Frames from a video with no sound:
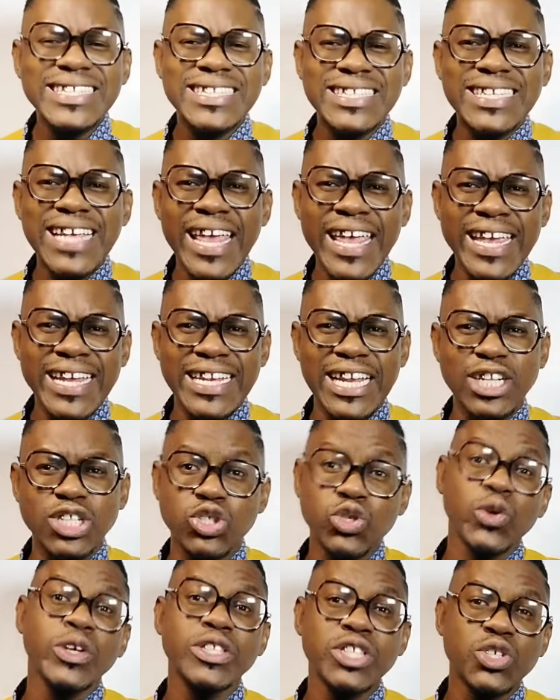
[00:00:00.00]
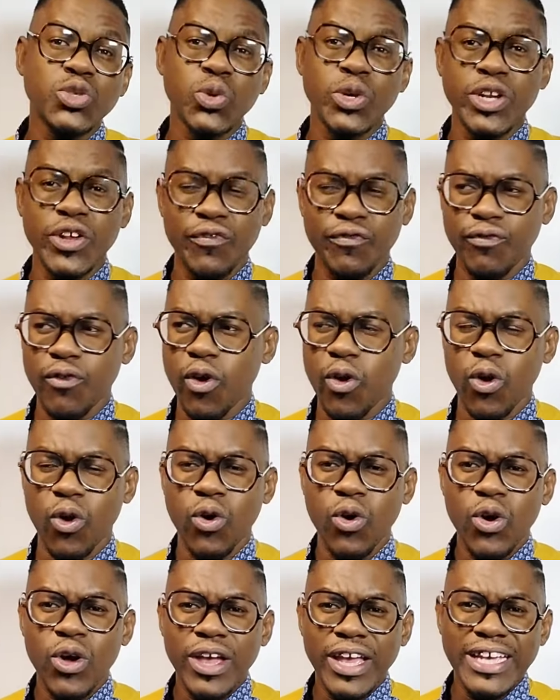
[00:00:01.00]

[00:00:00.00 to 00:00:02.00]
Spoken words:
saying that 2024